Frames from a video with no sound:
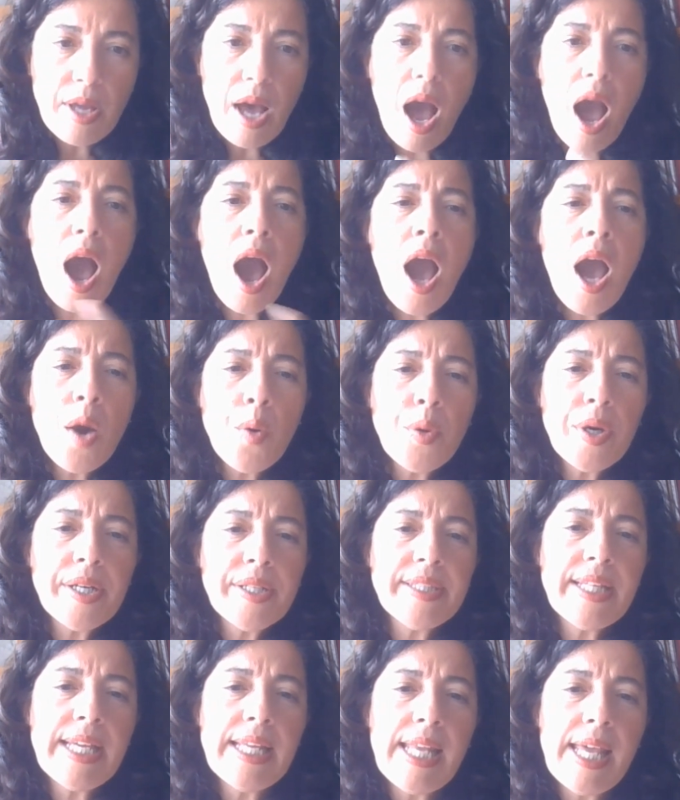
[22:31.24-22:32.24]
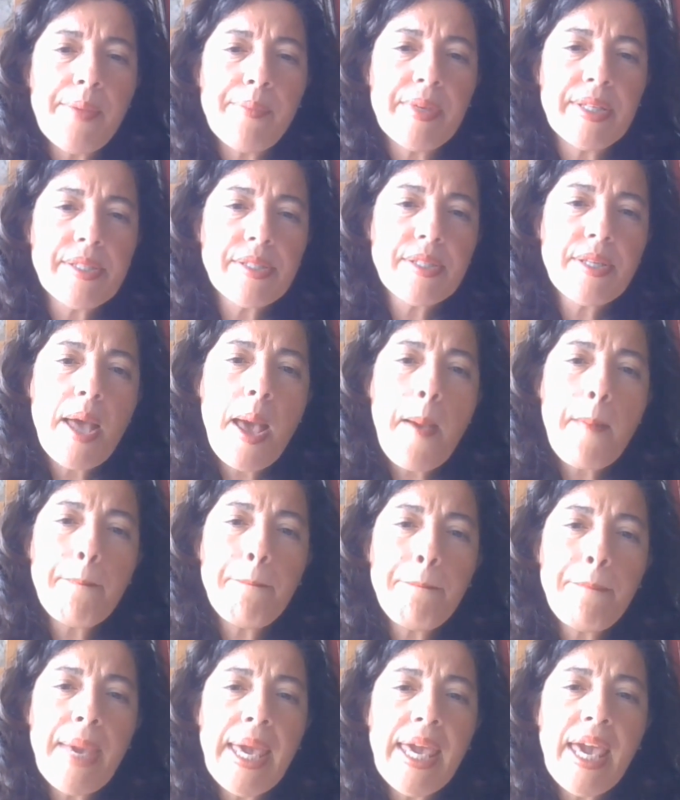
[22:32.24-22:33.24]
our dilemmas,
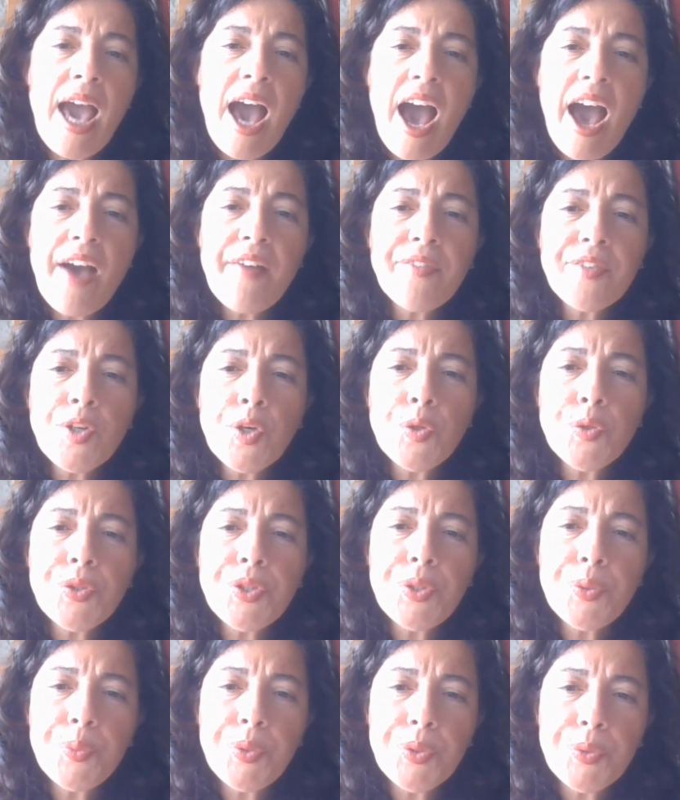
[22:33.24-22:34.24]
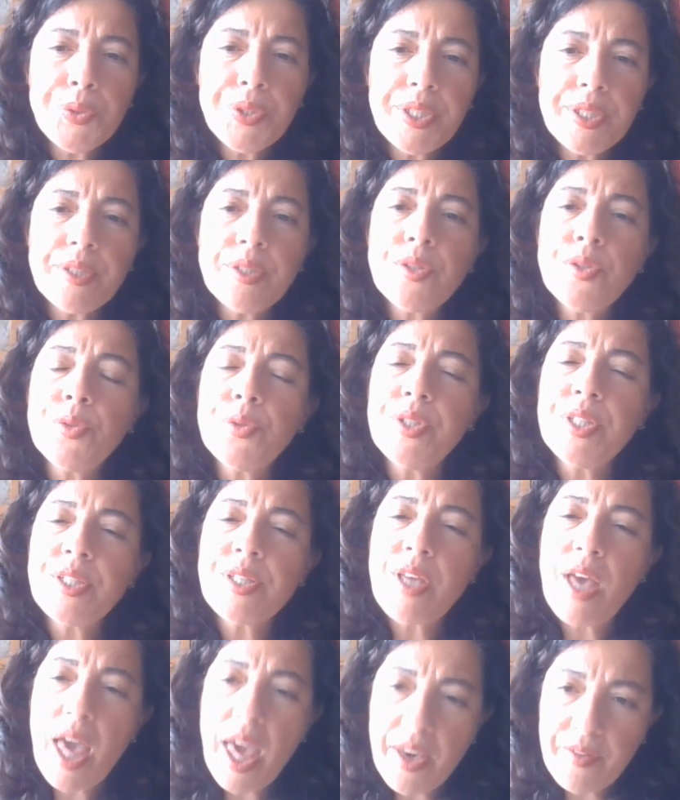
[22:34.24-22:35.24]
may have contributed to this
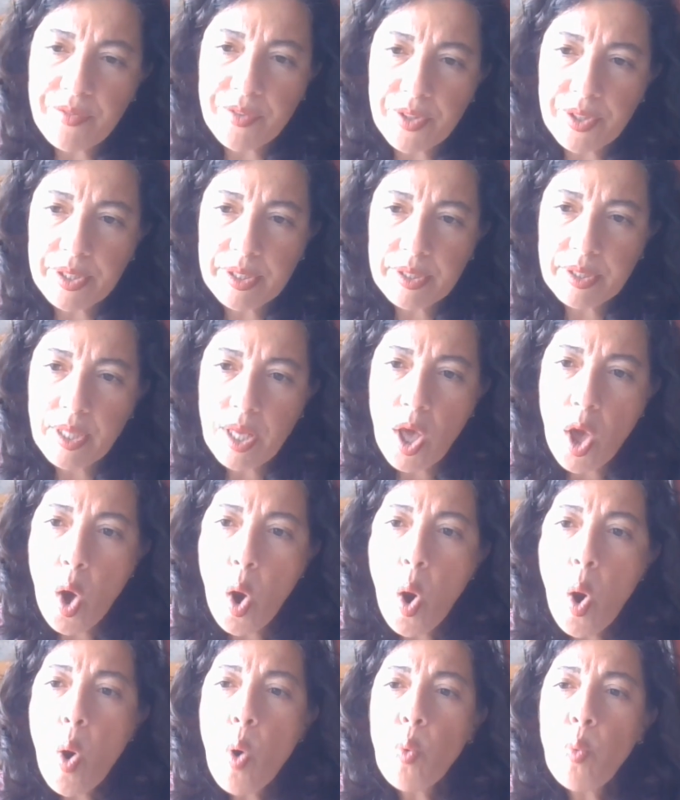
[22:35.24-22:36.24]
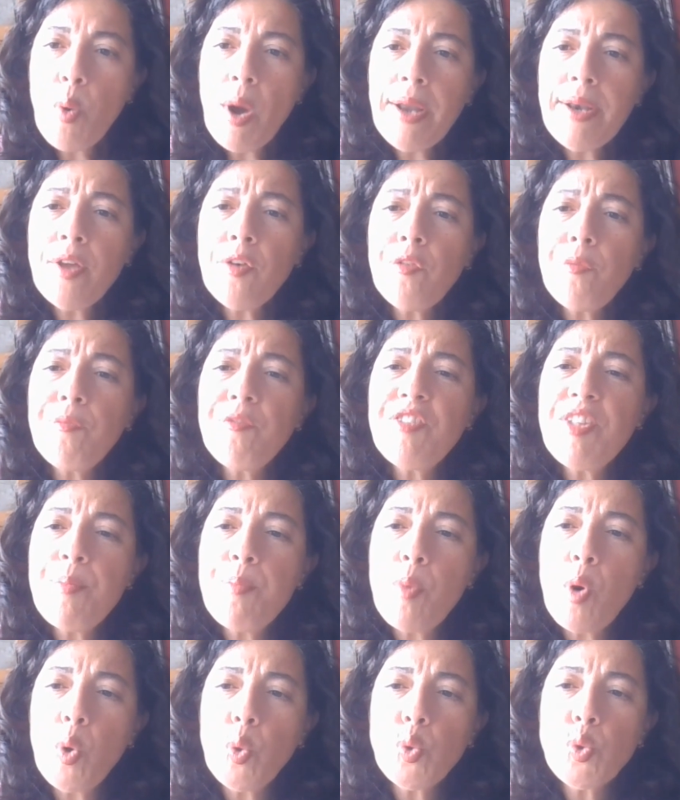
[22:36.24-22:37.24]
effort. One of the
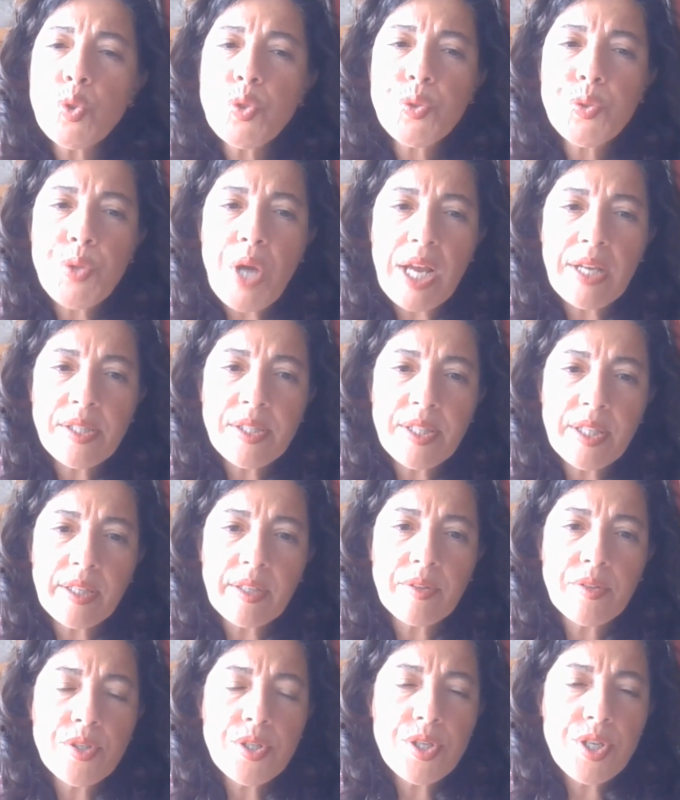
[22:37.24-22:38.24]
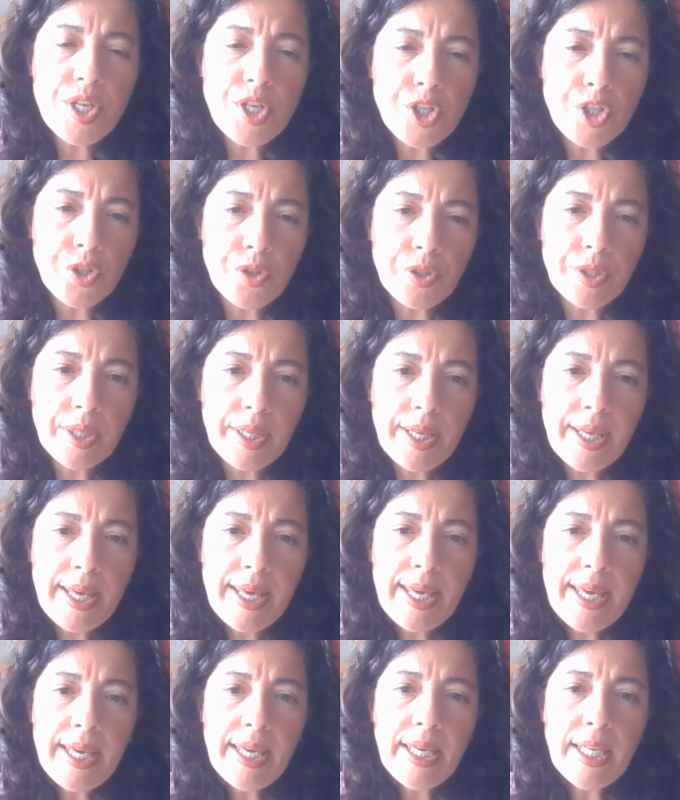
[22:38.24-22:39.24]
most drastic decisions
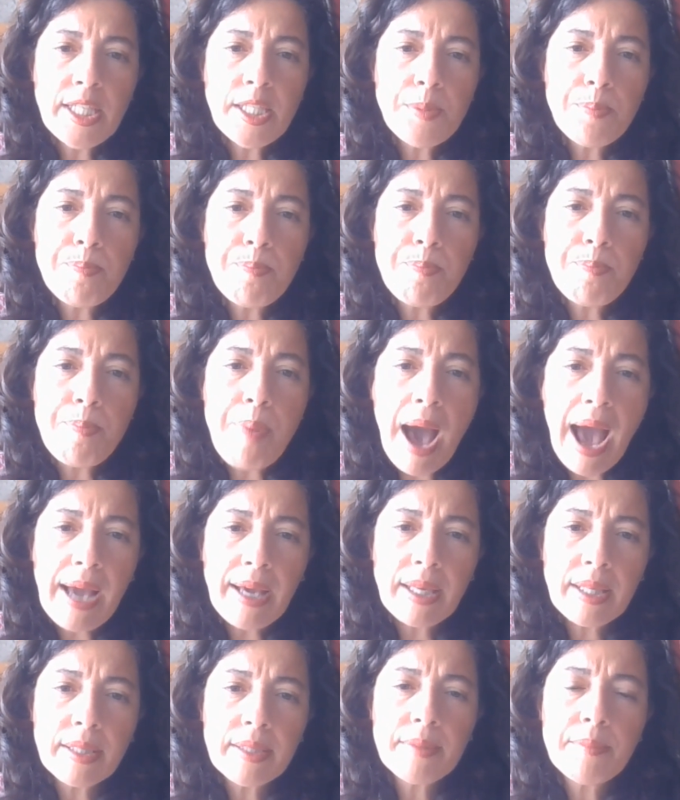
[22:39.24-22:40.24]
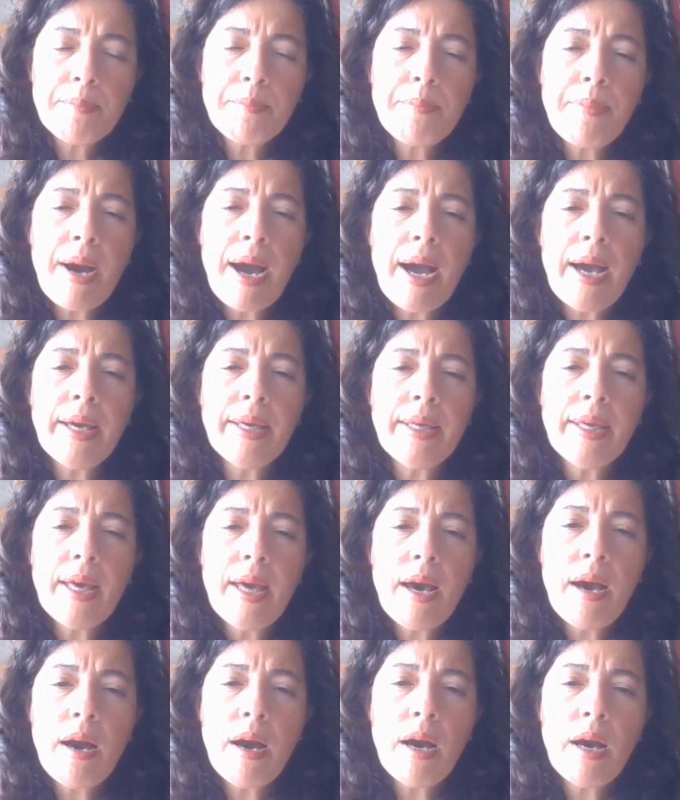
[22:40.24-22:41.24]
is backed by
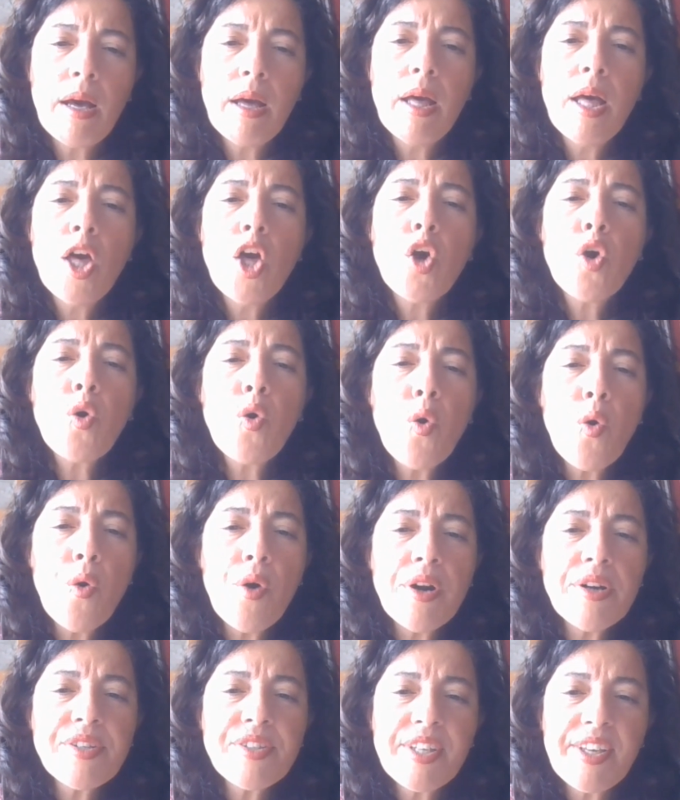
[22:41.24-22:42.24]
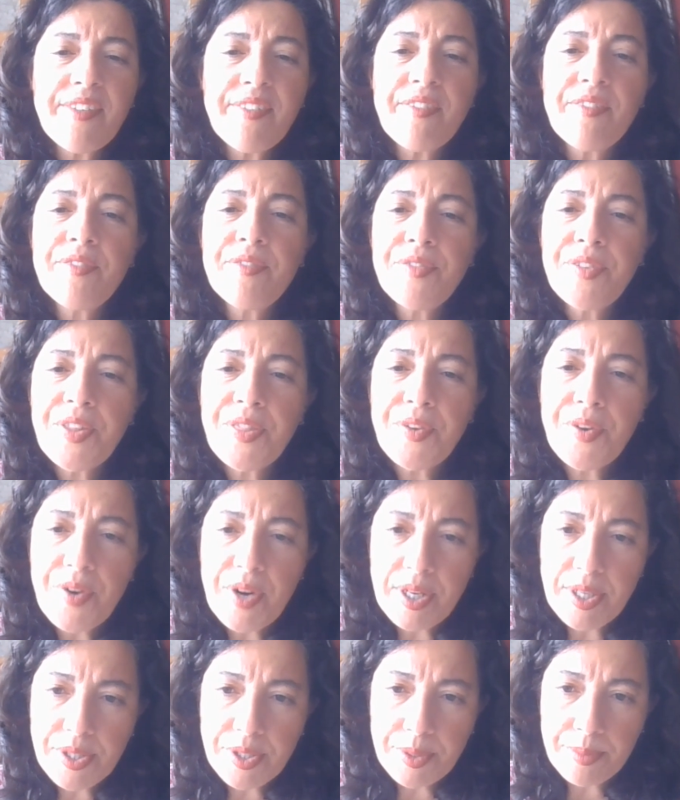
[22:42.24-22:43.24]
a coercive
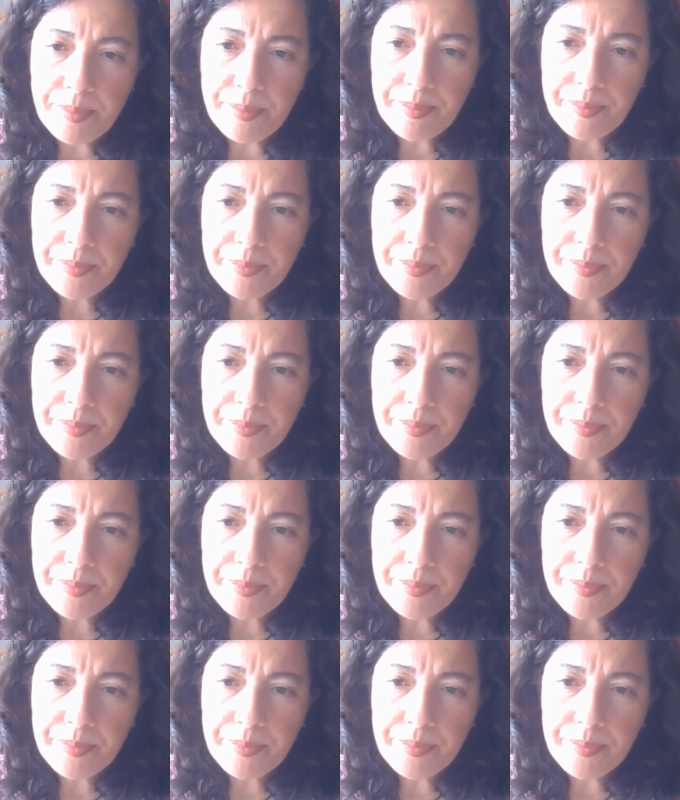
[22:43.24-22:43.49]
federalism.